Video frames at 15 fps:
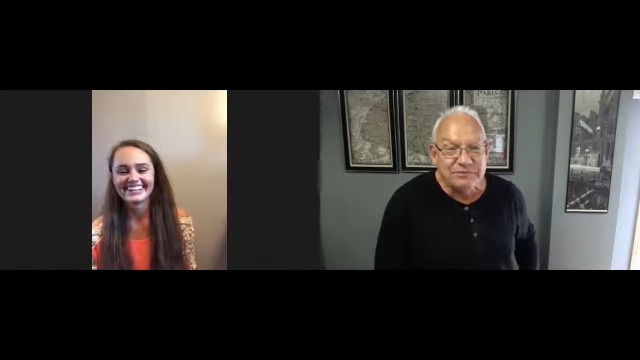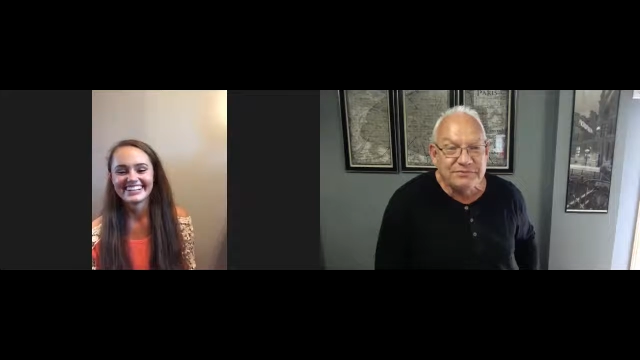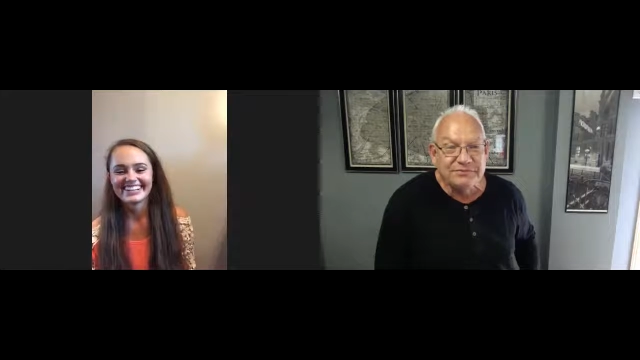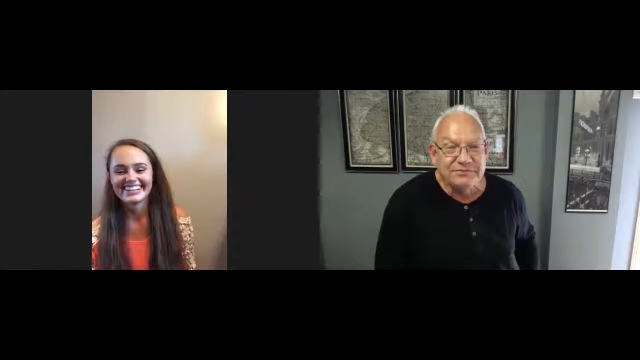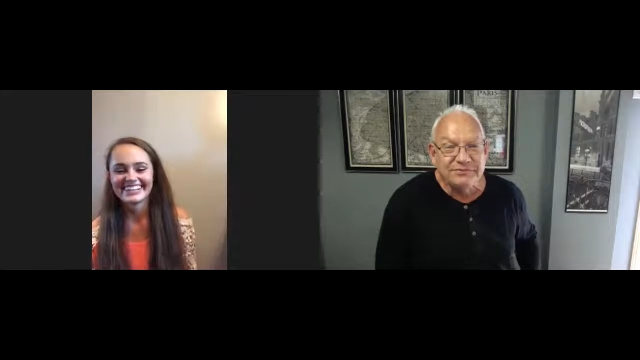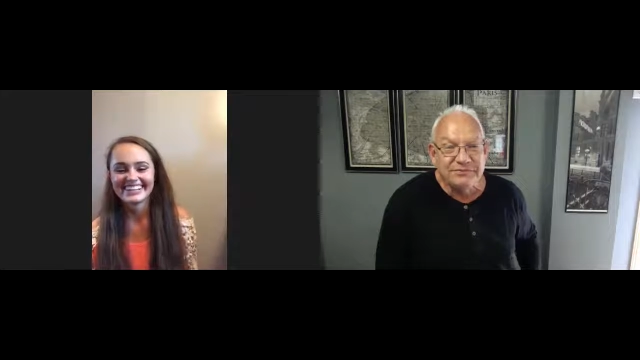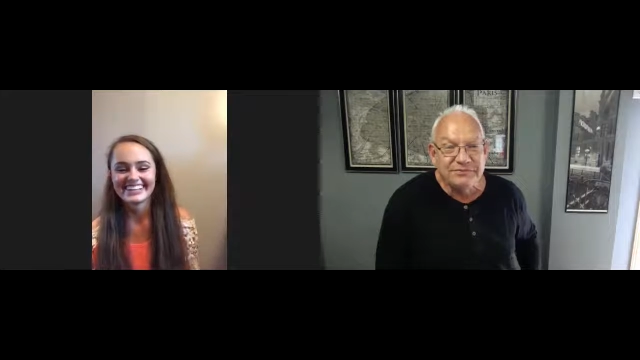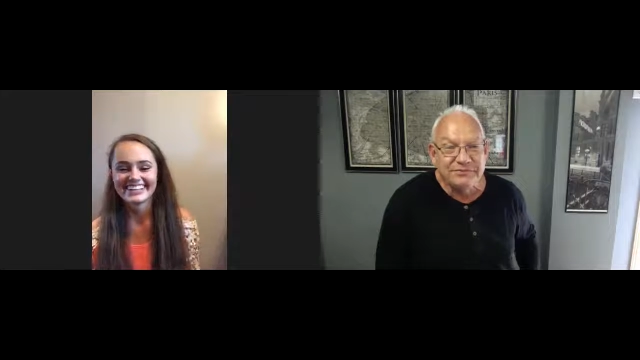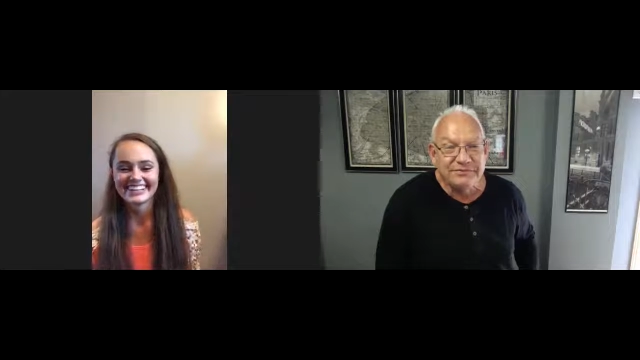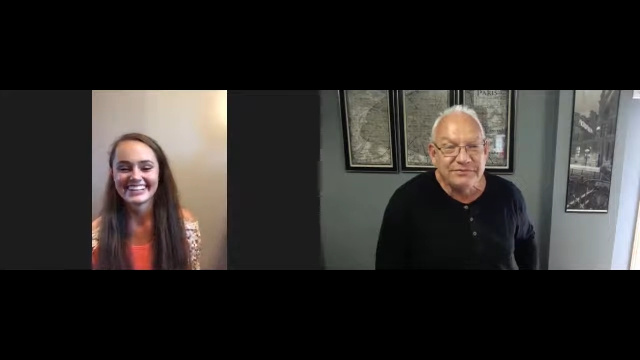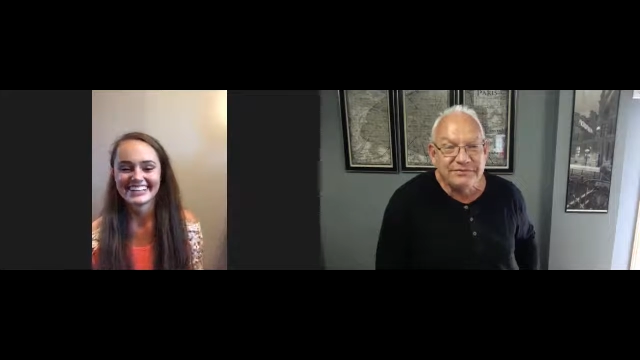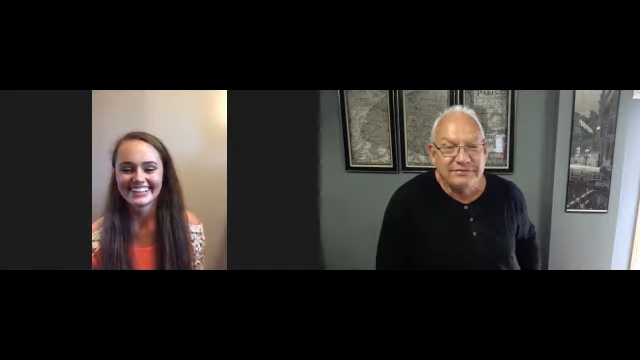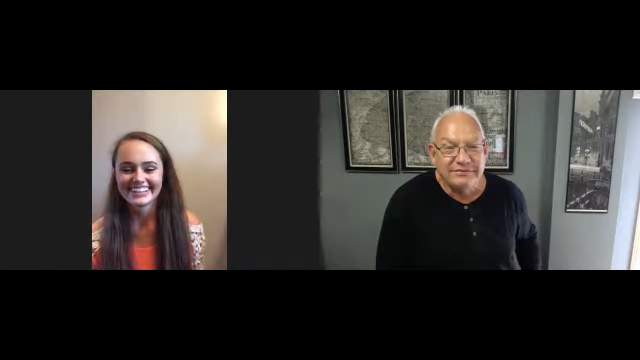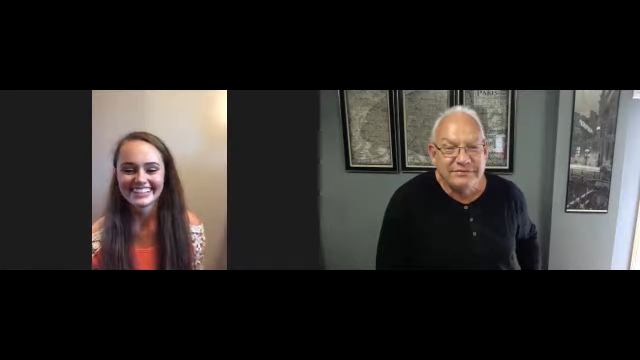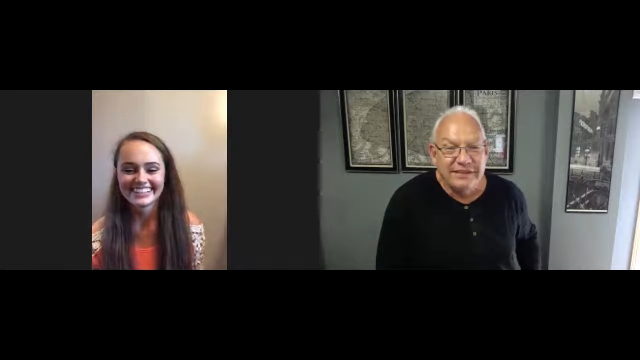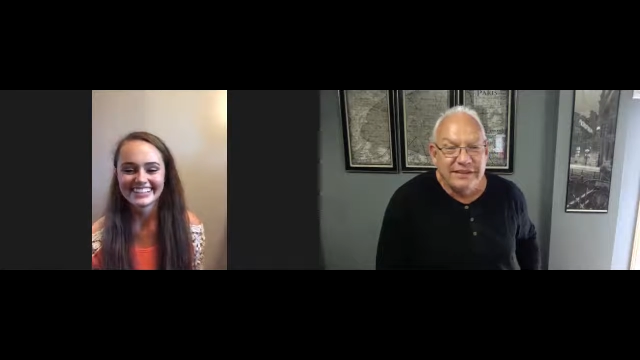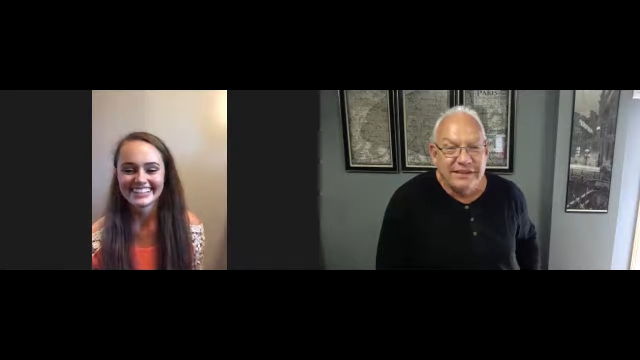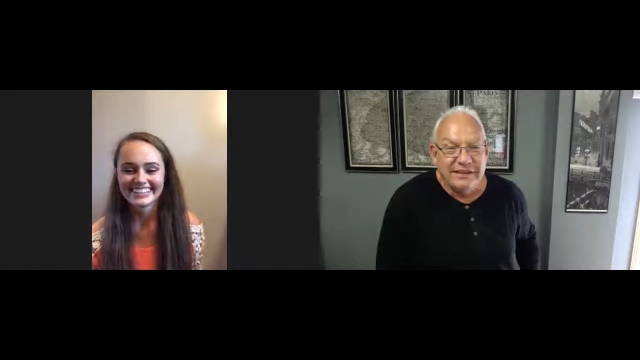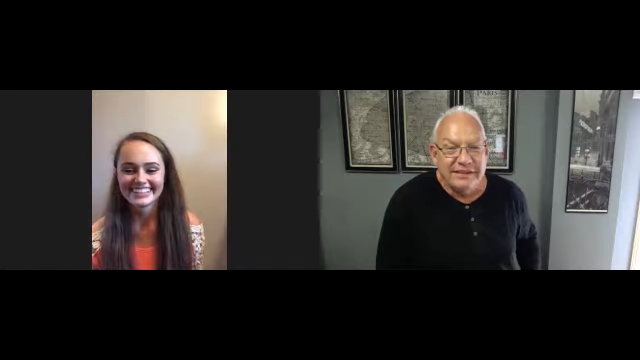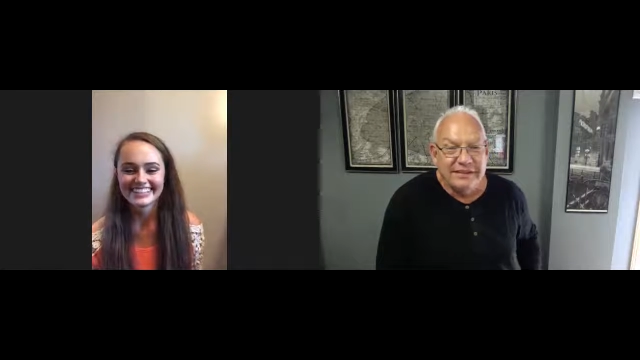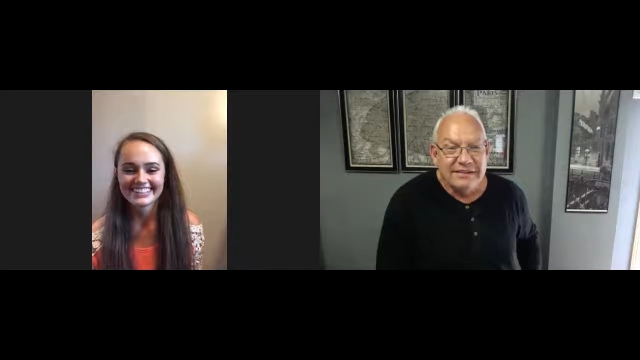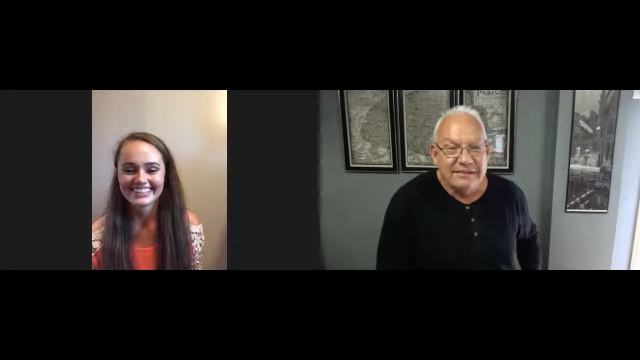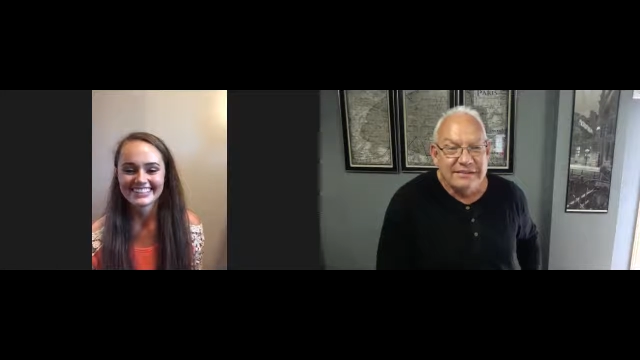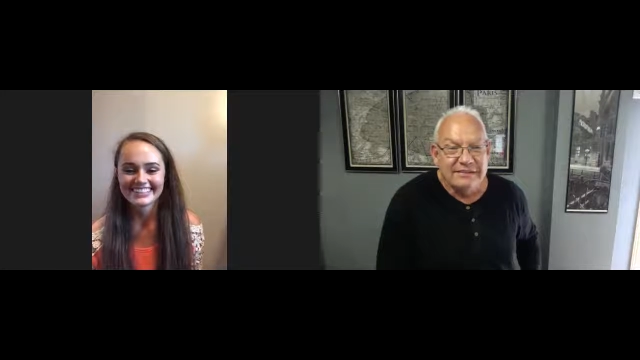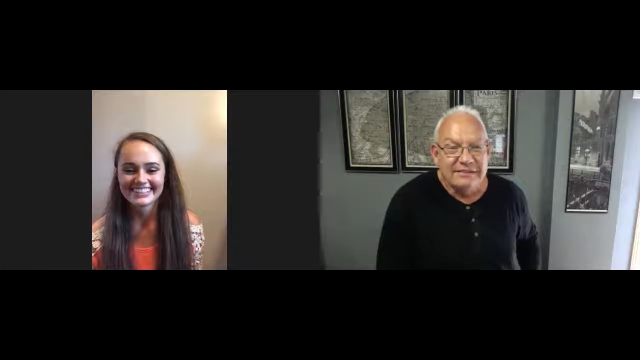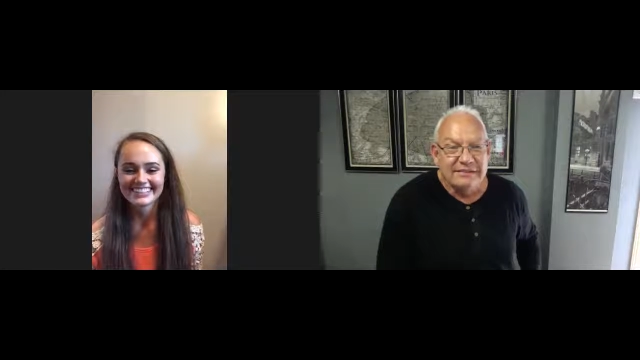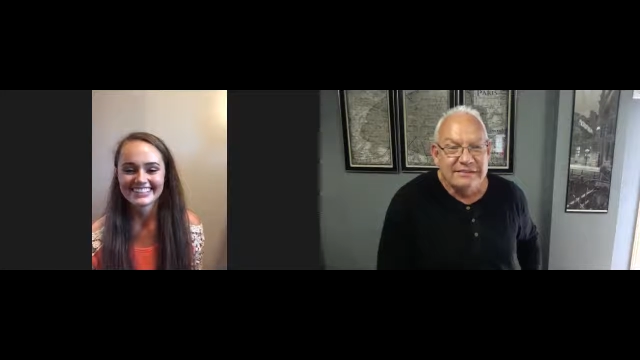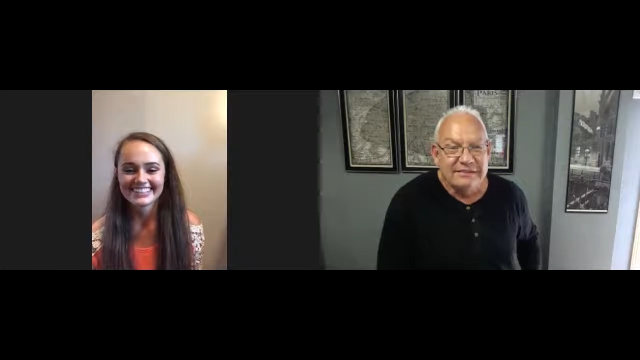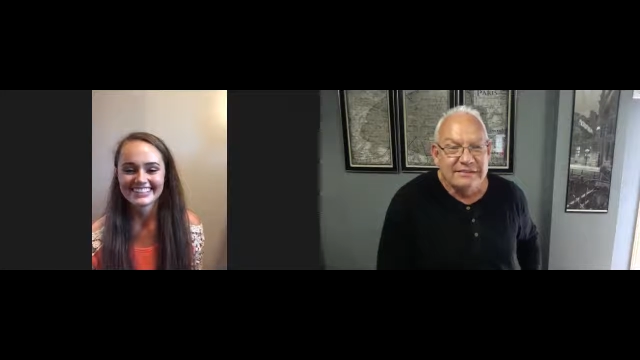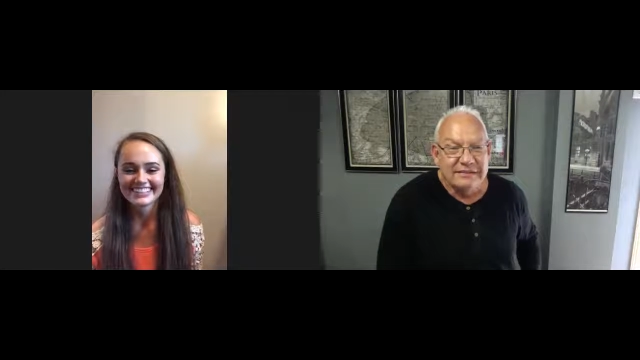(no one is talking)